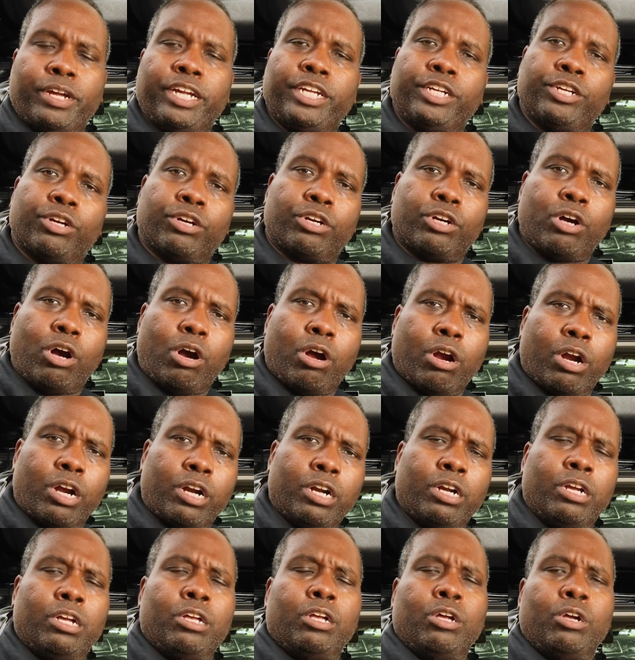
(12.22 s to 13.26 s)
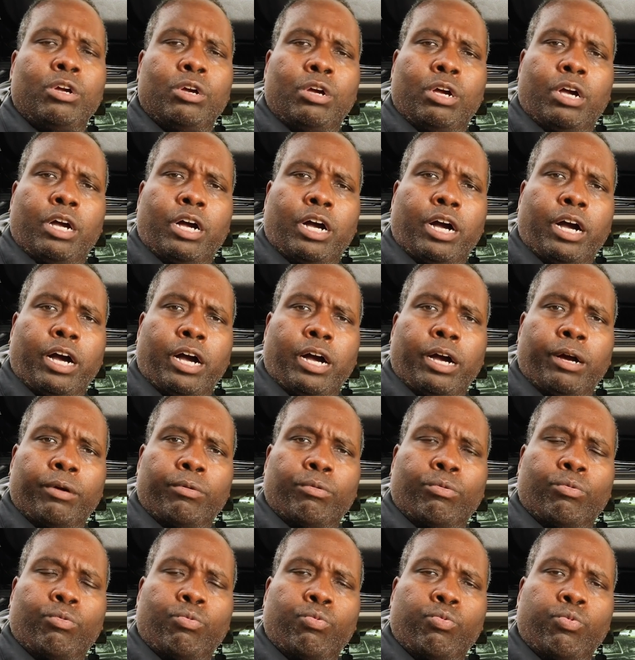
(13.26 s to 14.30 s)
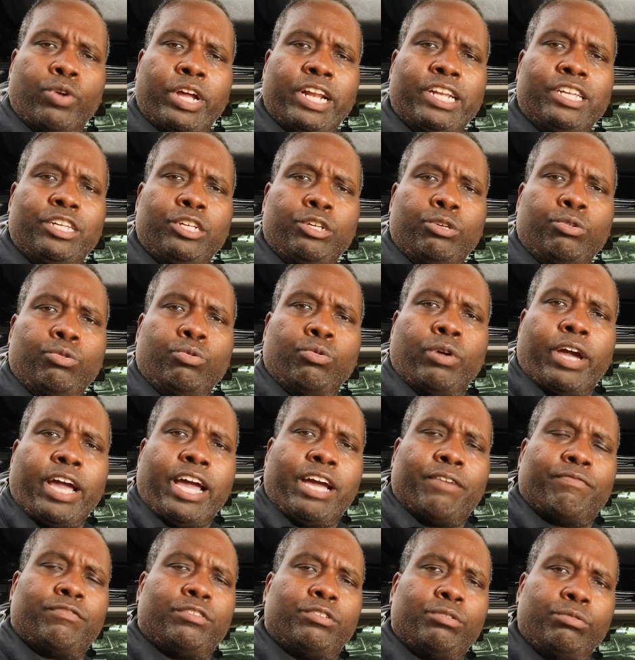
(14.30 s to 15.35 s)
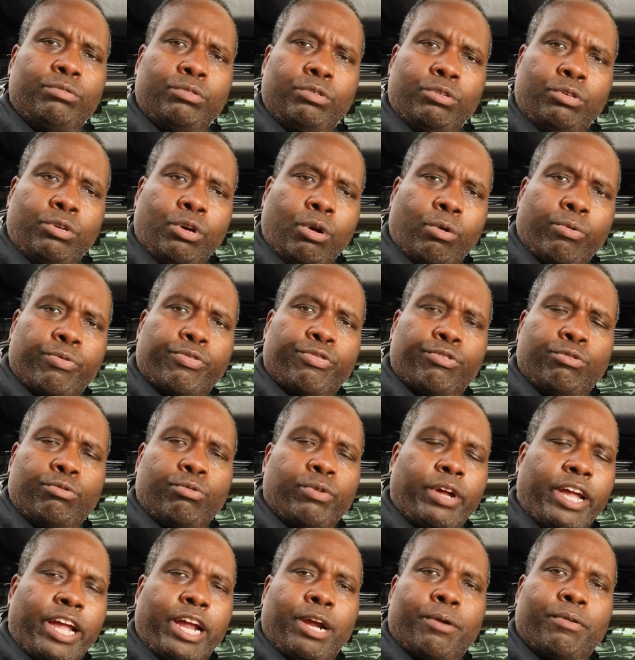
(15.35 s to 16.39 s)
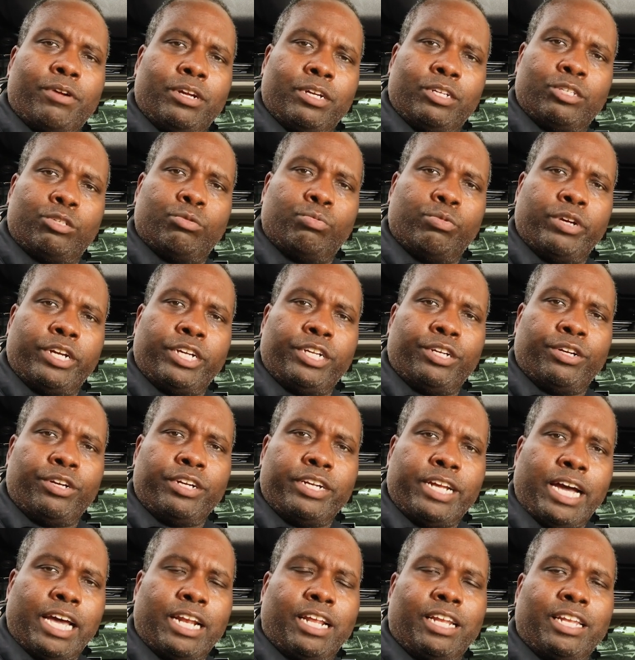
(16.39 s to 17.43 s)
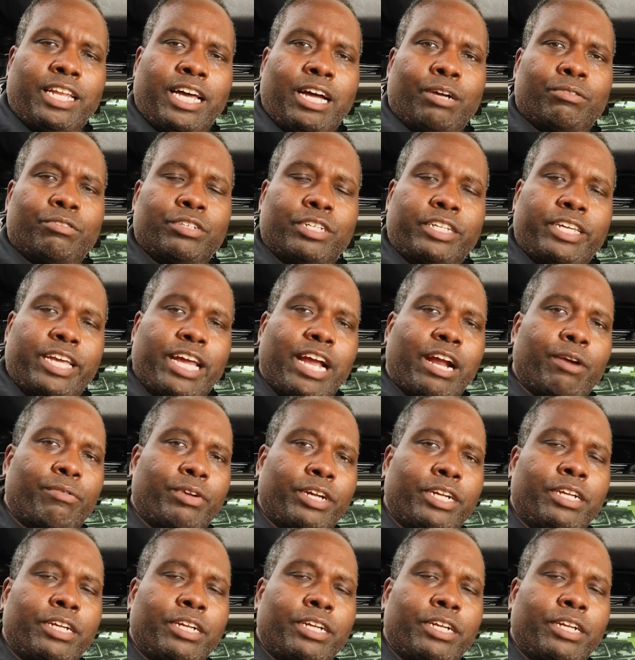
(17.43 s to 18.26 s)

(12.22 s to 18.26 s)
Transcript: in your car when you have to go through areas where you're not allowed to carry.